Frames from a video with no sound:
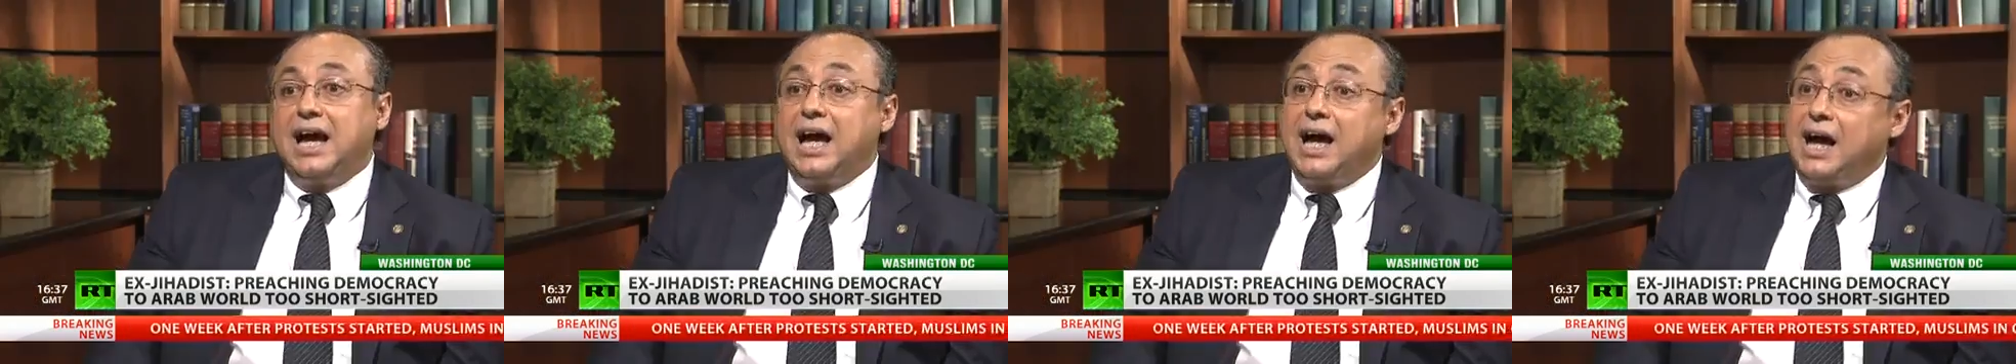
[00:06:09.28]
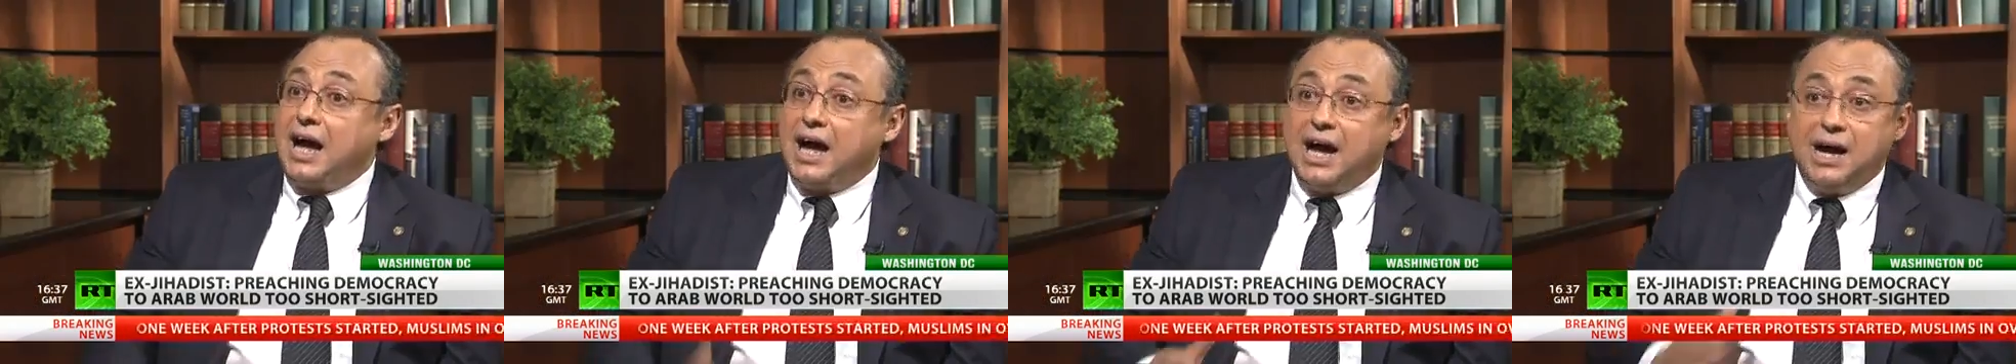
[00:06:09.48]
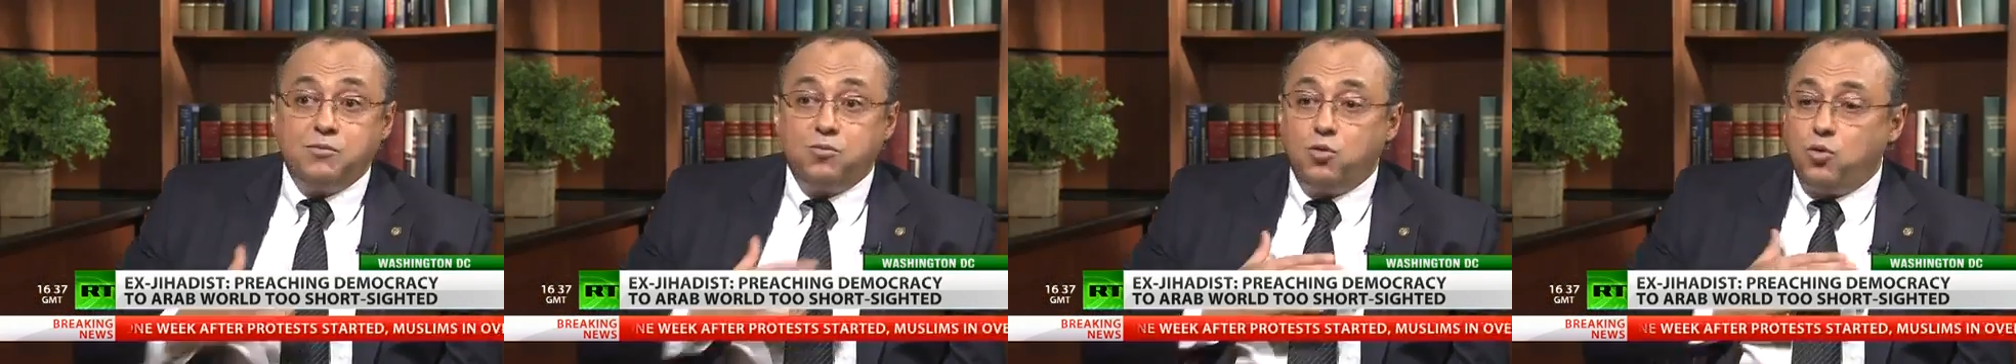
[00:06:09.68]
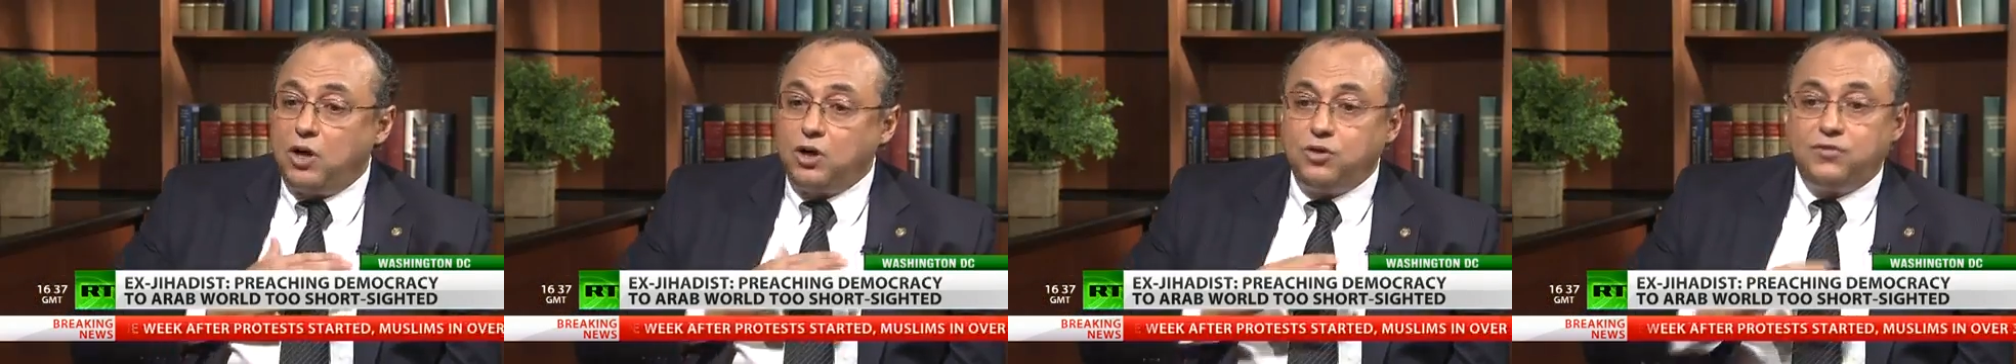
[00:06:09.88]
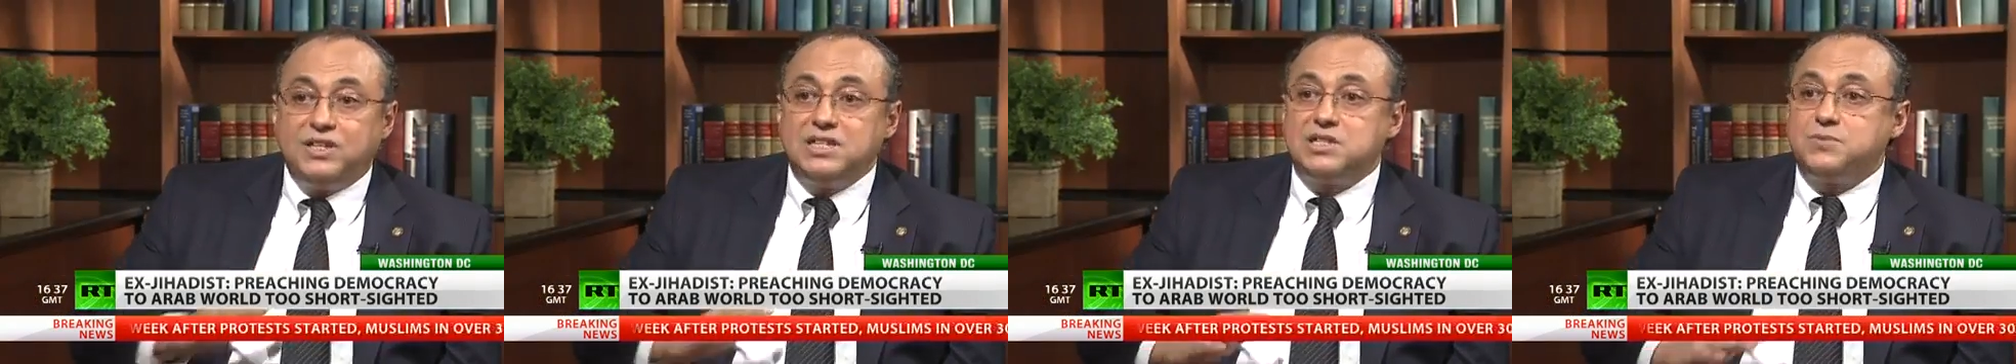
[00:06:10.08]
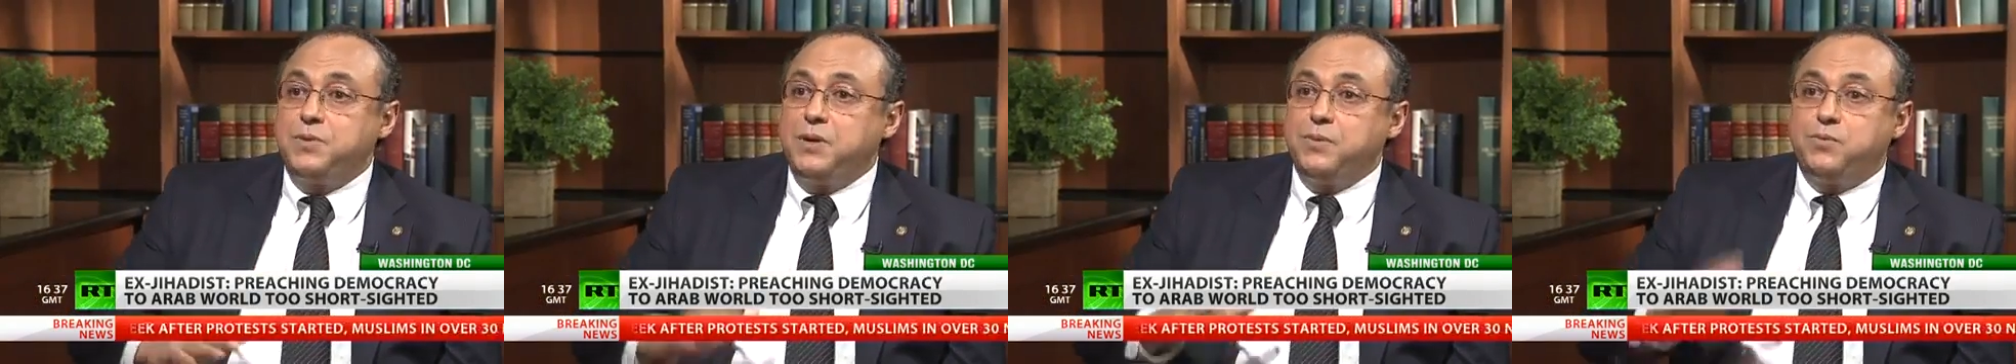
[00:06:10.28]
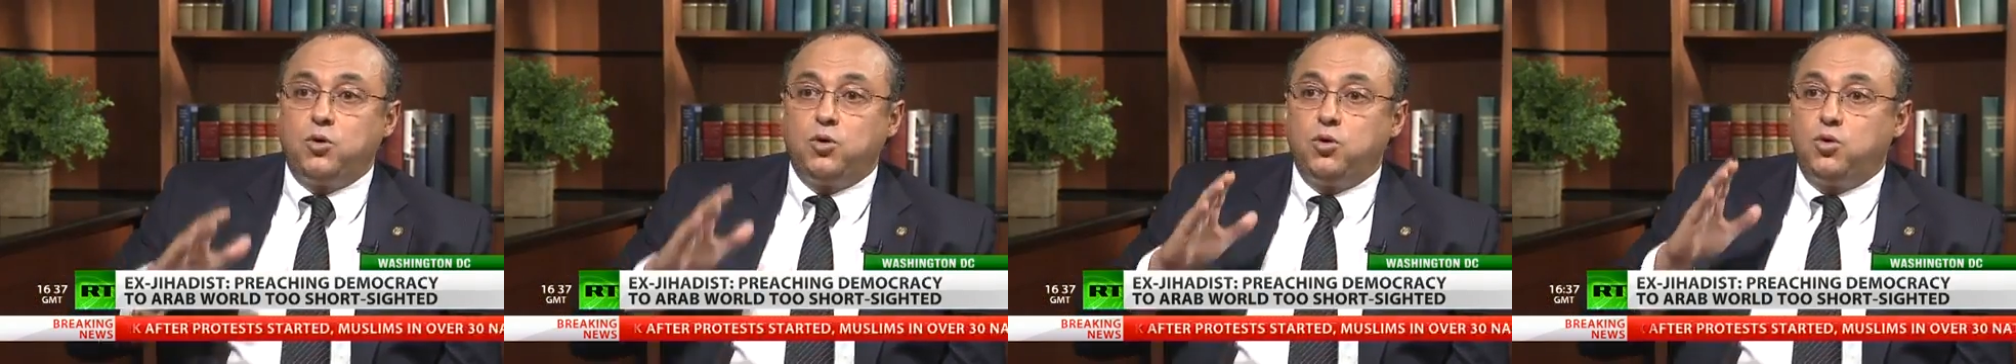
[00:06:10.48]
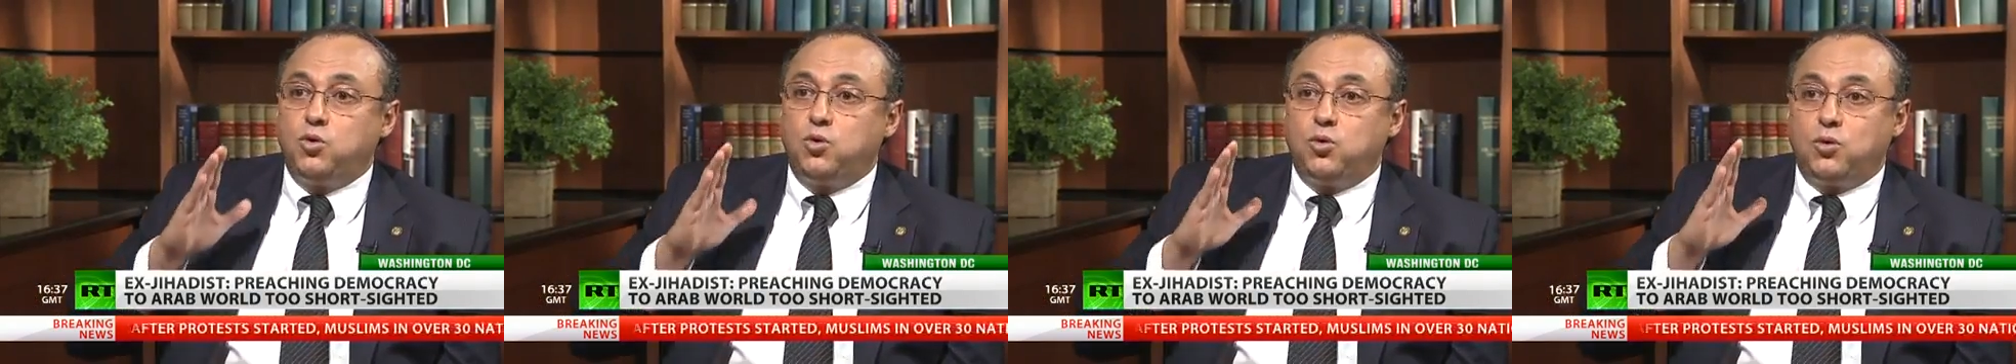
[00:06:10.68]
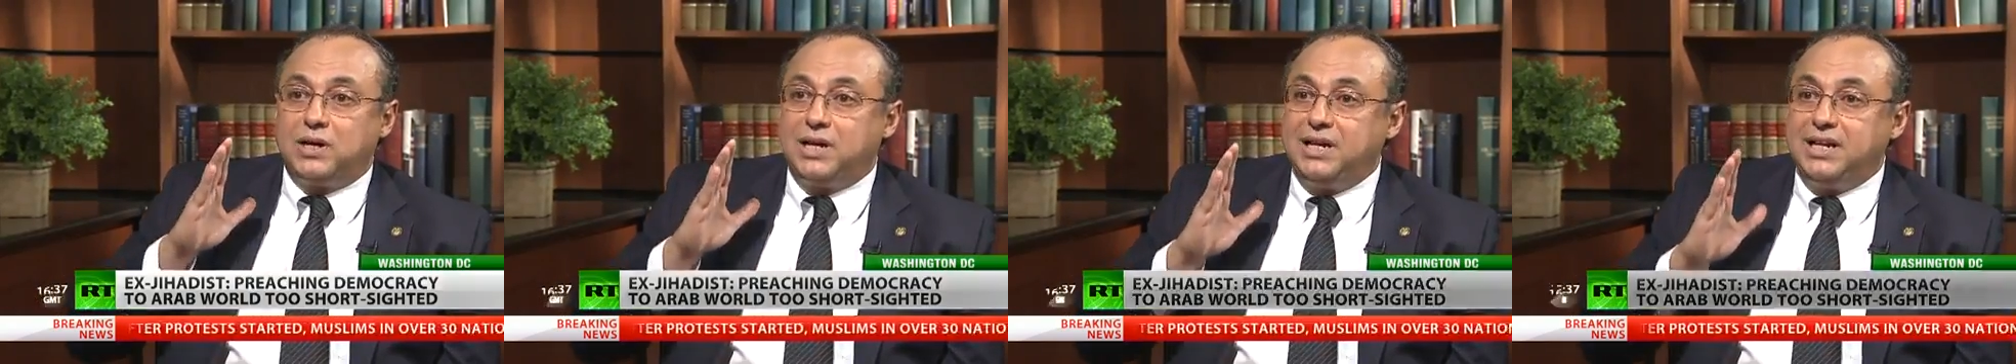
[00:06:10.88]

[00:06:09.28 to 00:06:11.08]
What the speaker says: I'm one of these people who